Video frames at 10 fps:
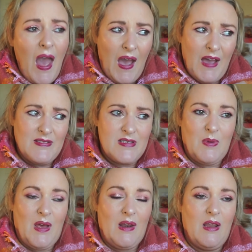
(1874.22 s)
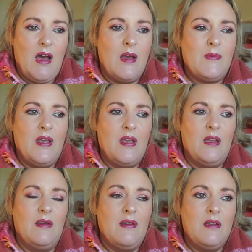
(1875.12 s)
And as well, I
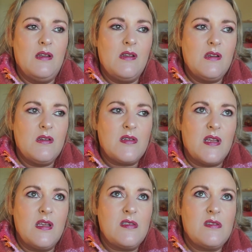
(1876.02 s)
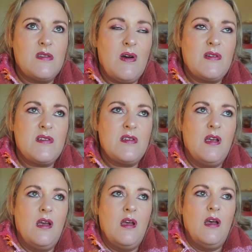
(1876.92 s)
mean, she is such
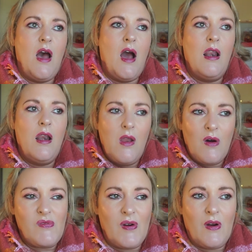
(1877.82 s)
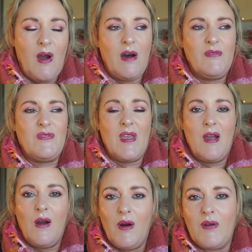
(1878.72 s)
a lover of
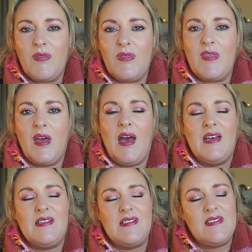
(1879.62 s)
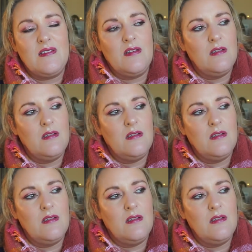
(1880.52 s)
the earth and